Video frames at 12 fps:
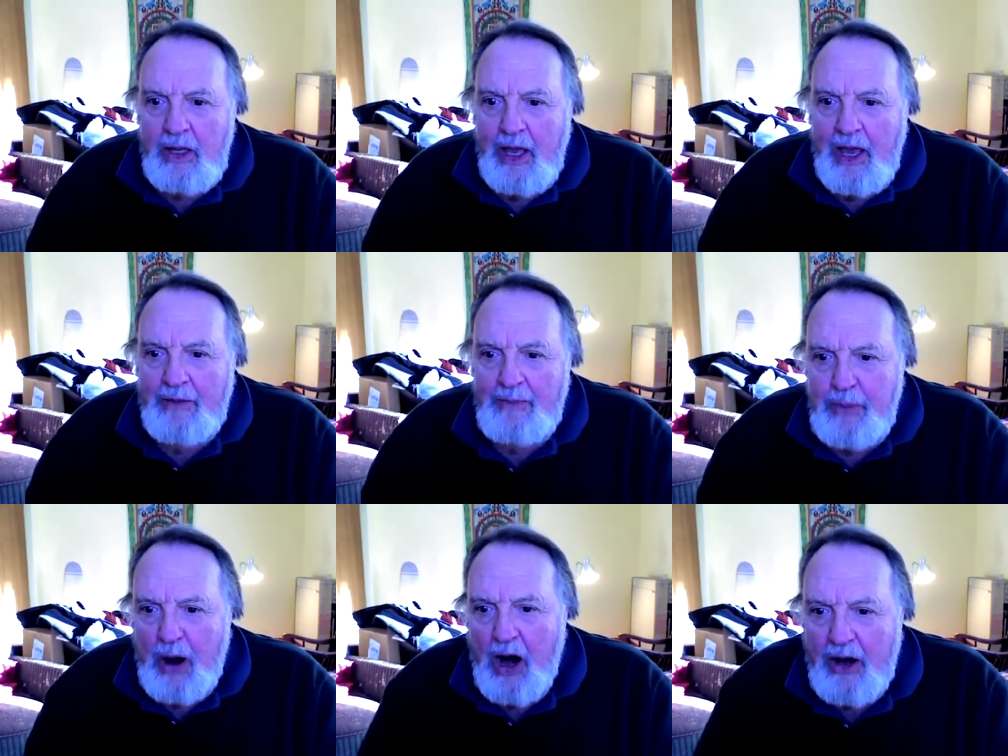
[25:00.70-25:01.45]
And
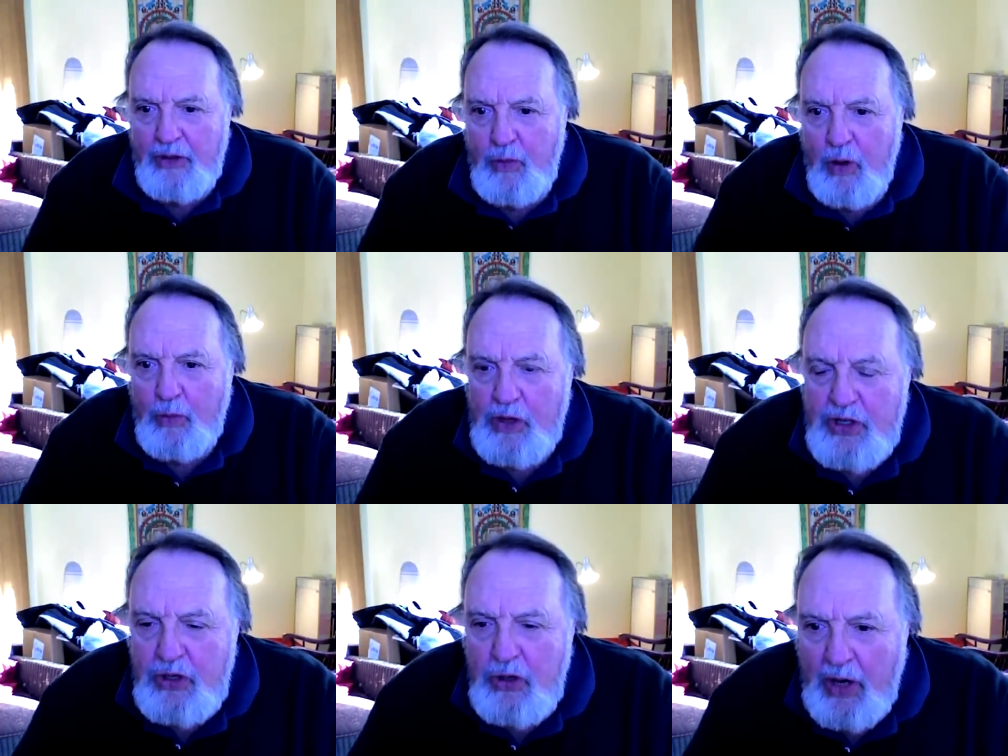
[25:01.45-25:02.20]
part of what
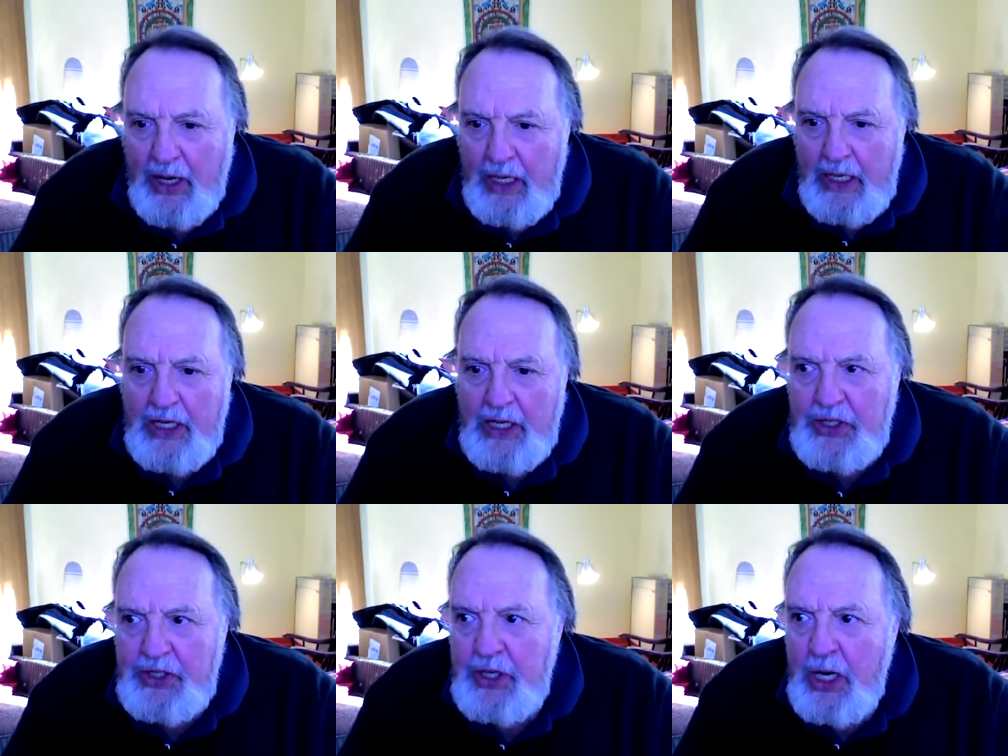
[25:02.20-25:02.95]
we're doing
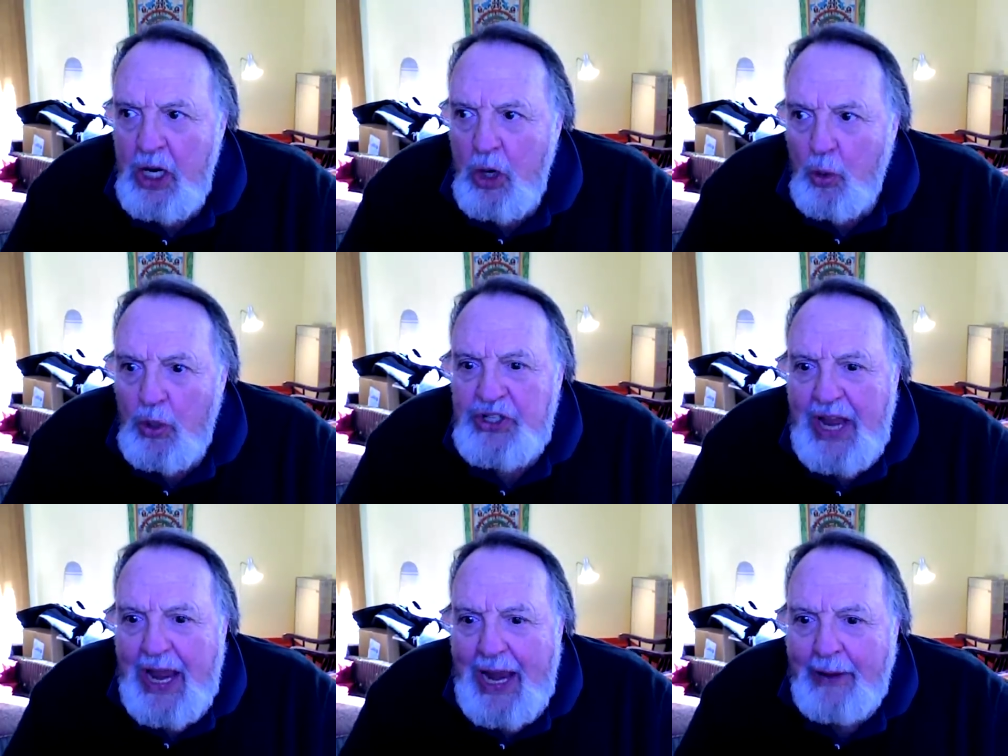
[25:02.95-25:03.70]
is we're
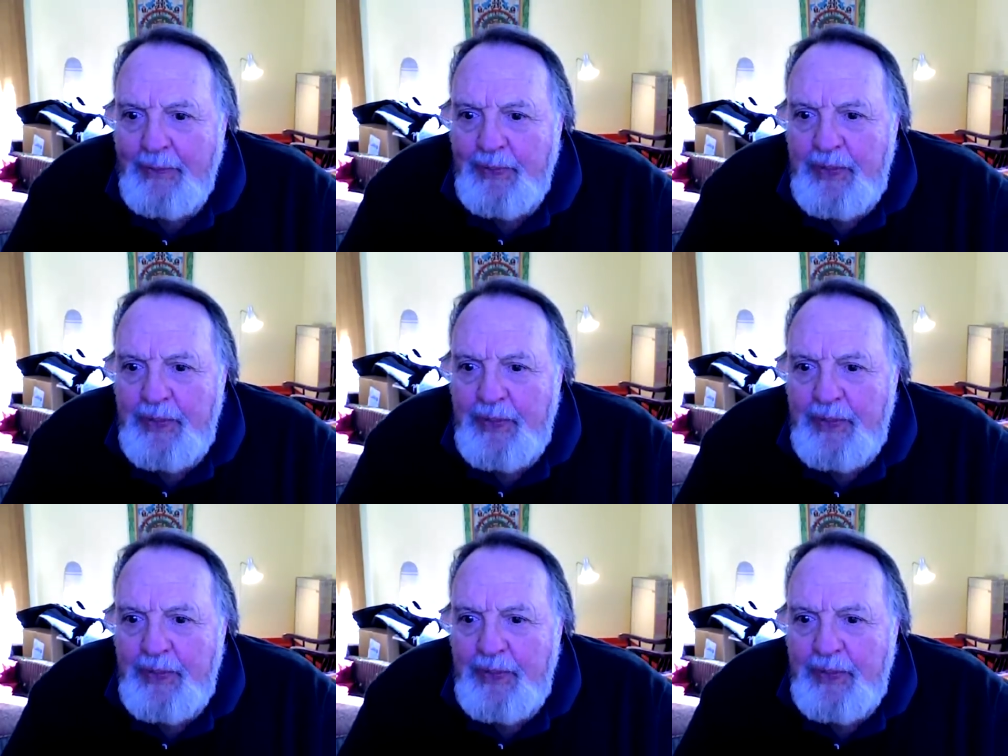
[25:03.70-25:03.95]
saying